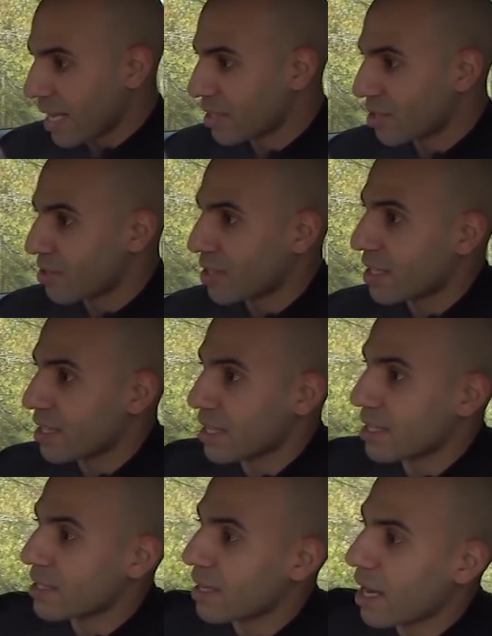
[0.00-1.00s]
As you see
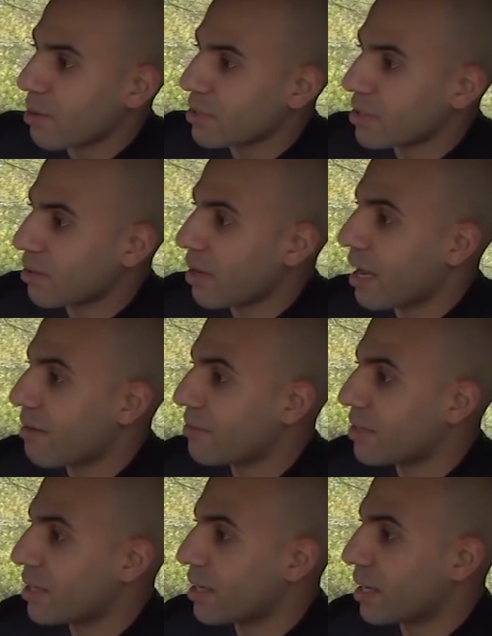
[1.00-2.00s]
the inside, we still
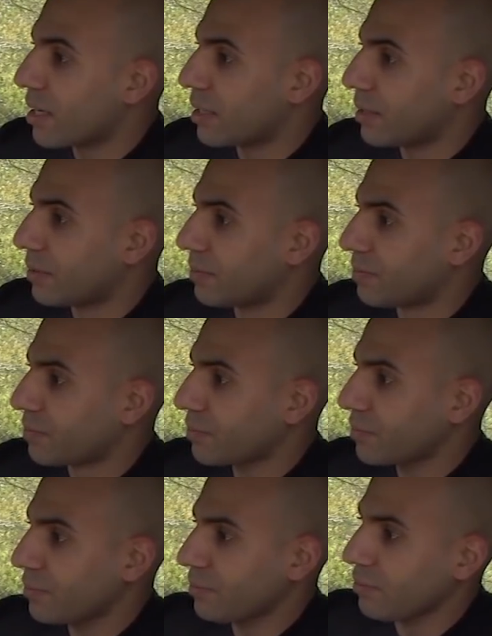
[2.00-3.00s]
have the
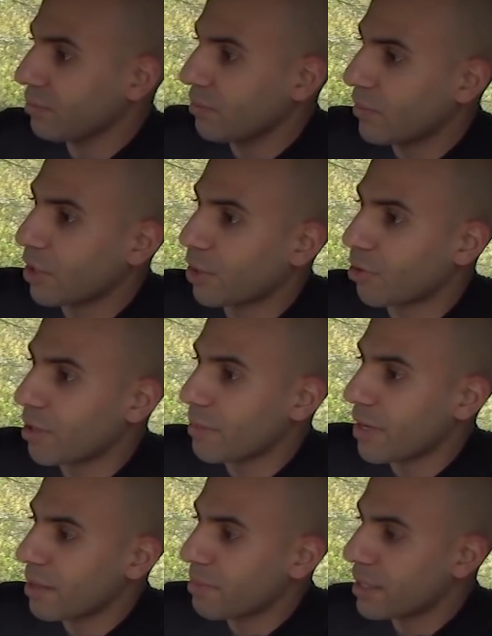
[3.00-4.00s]
three
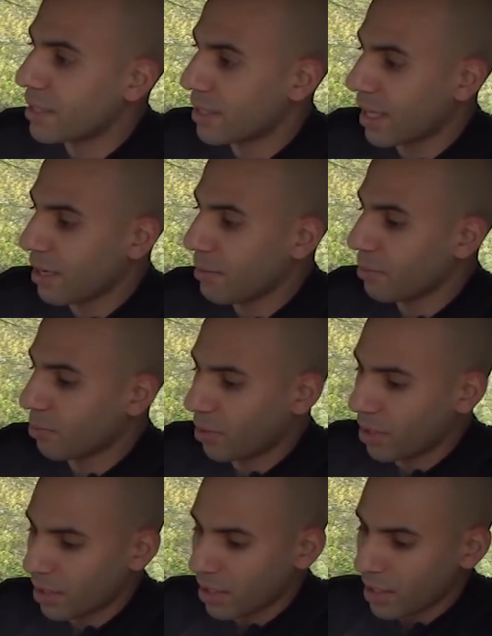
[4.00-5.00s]
main piece setup,
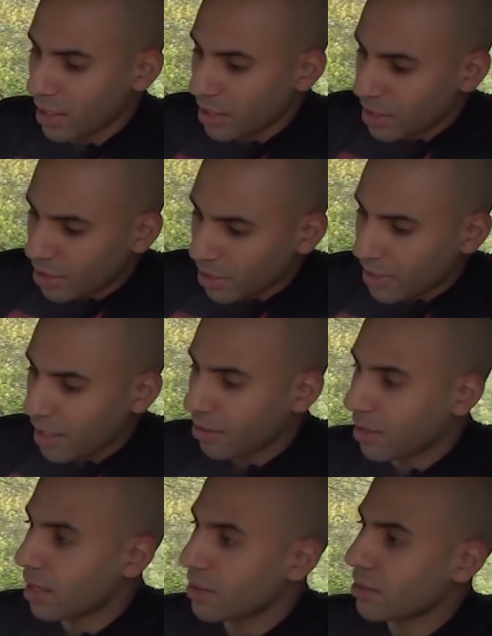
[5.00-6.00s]
where your
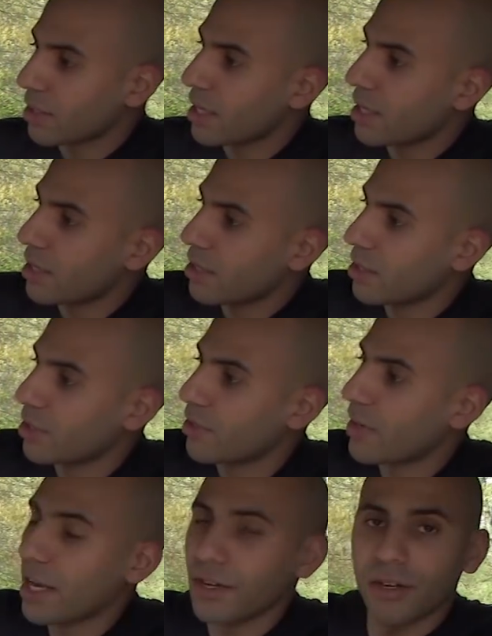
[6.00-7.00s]
center console here,
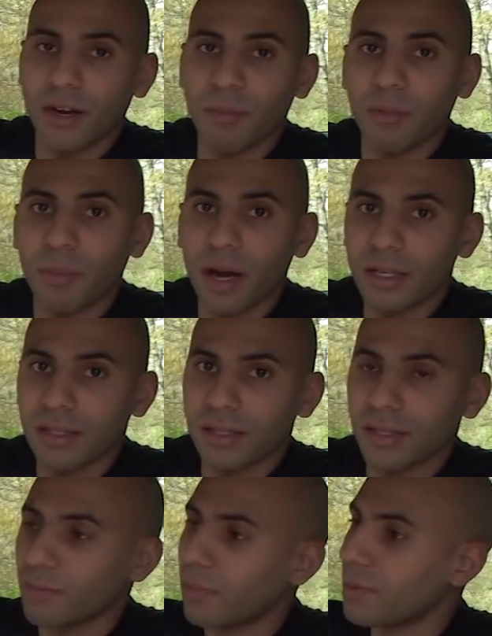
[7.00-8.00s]
you got your MMI
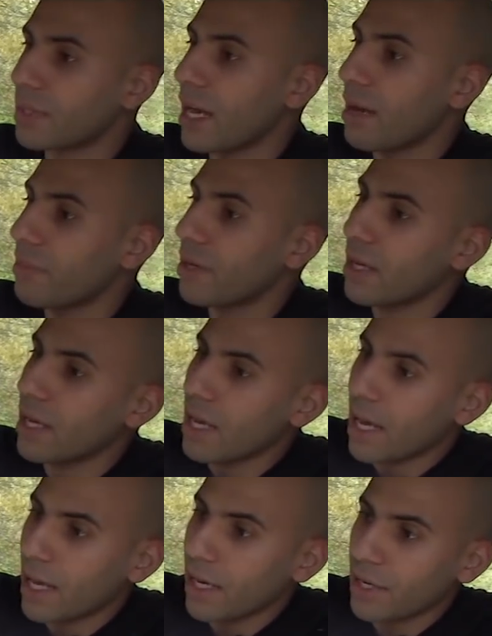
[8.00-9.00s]
system up top,
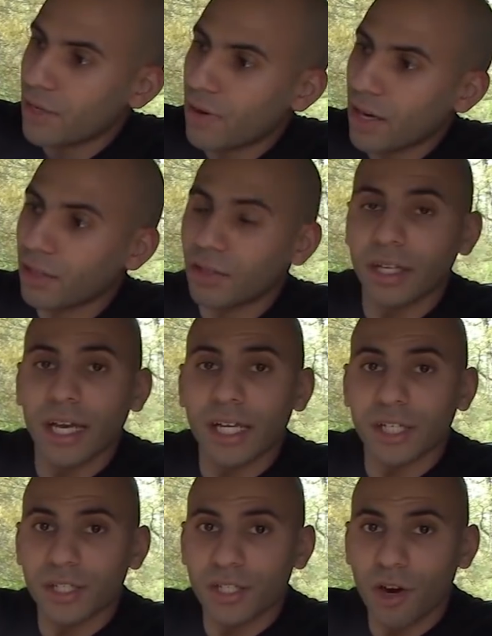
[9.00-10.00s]
and then your regular
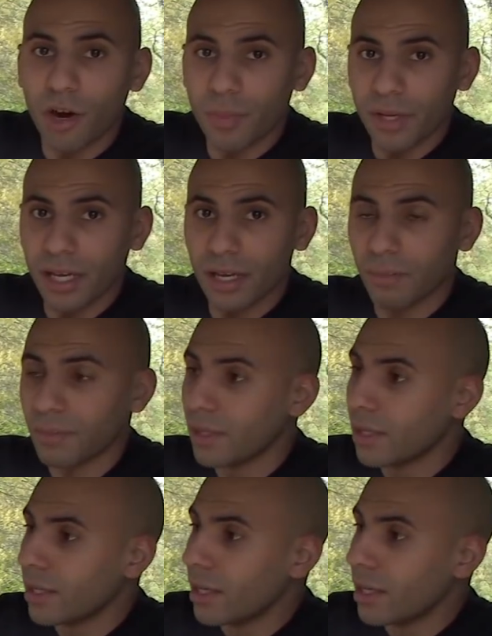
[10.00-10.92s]
gauges and RPM.